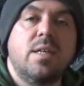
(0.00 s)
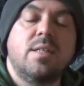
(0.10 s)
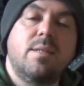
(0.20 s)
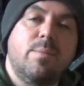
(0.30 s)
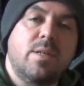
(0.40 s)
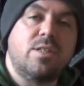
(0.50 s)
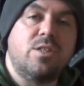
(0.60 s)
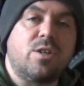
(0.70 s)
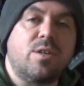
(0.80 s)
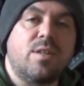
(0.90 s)
similar to
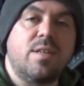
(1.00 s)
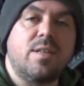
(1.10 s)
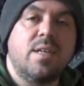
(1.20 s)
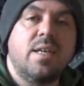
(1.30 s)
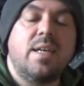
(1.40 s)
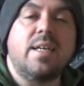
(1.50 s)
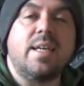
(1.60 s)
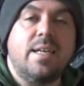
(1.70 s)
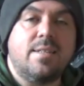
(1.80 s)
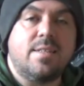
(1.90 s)
Jonathan in
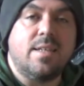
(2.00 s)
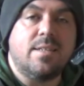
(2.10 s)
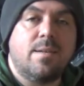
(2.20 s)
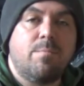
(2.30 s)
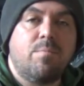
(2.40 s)
Gateshead.